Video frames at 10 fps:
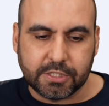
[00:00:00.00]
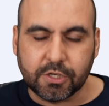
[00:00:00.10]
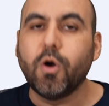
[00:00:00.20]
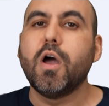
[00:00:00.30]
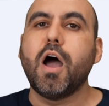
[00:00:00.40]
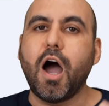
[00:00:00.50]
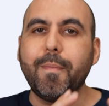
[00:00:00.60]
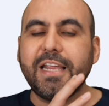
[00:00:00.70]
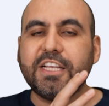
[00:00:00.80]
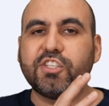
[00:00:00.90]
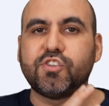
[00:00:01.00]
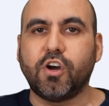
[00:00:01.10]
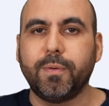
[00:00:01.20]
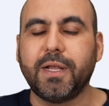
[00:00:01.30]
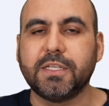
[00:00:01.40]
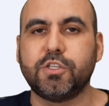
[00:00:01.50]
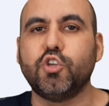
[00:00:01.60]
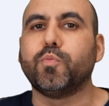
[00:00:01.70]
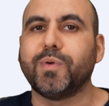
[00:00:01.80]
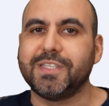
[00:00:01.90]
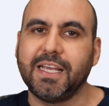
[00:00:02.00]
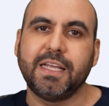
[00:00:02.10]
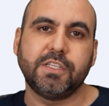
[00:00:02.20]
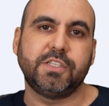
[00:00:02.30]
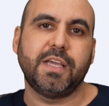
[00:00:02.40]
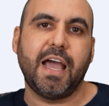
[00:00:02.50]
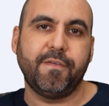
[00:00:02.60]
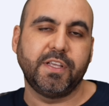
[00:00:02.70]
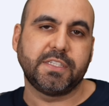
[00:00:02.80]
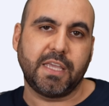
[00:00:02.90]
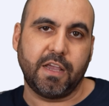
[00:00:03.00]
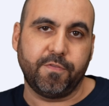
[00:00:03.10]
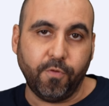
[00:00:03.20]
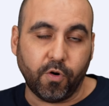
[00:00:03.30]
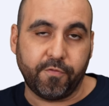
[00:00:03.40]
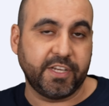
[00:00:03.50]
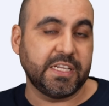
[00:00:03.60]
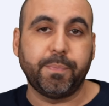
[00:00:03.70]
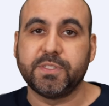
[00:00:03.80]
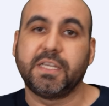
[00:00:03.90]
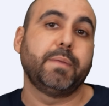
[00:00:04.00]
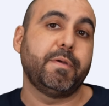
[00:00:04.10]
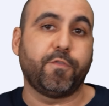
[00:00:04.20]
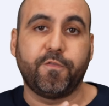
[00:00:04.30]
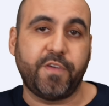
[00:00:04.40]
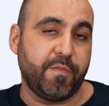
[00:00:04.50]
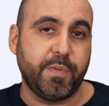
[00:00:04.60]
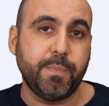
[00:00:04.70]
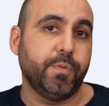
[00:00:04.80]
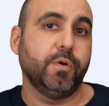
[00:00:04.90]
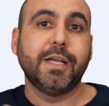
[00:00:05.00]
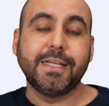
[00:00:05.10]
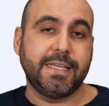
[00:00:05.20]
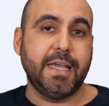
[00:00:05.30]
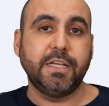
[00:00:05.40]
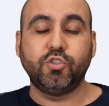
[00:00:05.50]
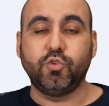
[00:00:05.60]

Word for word: So how many servings do you pretend to have this cake for? For example, is it going to be for five people, 10,